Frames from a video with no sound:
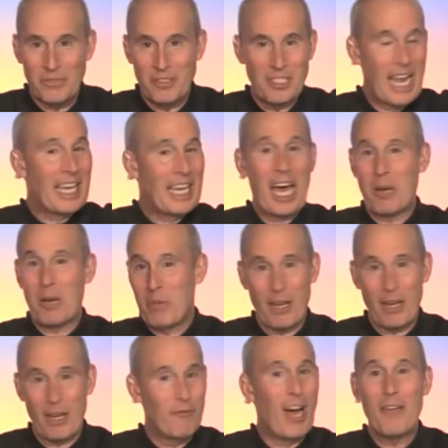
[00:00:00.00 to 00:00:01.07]
take out a
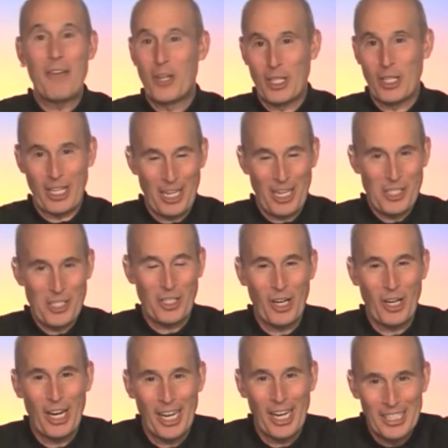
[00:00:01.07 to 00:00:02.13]
big 5-year lease
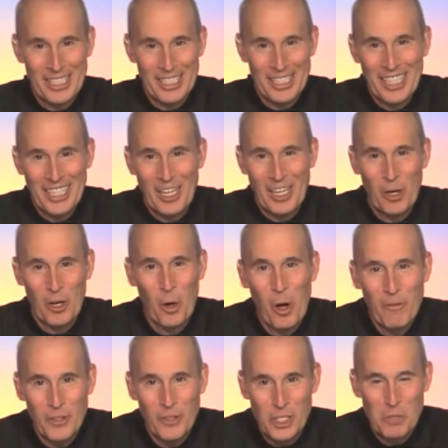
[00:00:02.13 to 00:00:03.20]
on an
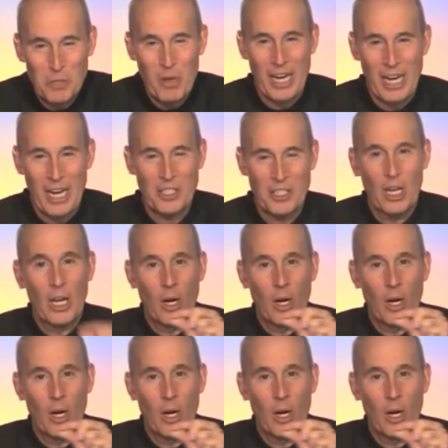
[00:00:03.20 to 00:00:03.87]
office space.